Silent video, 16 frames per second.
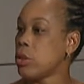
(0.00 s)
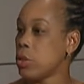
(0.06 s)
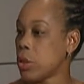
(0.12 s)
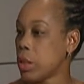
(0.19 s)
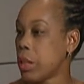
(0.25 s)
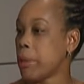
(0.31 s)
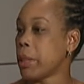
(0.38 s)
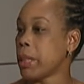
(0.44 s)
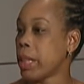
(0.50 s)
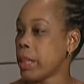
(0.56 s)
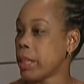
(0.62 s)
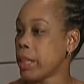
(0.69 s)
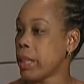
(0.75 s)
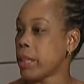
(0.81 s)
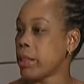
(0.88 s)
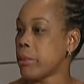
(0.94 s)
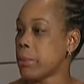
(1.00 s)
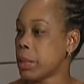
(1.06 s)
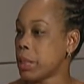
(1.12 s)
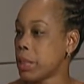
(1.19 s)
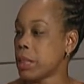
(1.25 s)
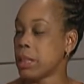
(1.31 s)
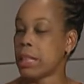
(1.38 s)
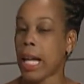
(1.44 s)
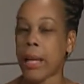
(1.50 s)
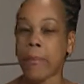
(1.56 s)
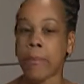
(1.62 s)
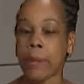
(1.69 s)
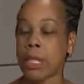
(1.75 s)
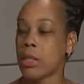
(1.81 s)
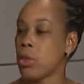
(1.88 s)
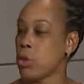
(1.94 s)
to come and get care because that
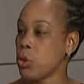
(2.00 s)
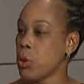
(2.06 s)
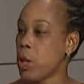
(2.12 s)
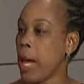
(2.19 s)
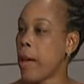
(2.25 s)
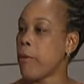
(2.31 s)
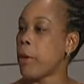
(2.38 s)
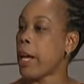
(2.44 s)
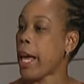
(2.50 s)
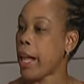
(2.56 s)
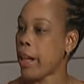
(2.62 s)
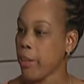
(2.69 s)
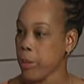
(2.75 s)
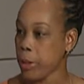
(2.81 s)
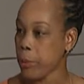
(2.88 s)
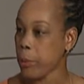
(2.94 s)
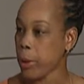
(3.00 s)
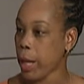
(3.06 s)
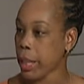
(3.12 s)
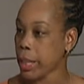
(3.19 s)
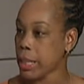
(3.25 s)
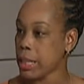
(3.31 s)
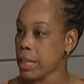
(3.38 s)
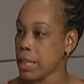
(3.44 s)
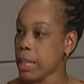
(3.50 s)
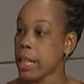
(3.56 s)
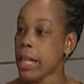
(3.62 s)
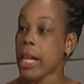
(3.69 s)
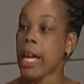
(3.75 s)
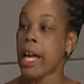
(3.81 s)
makes you have a healthy pregnancy,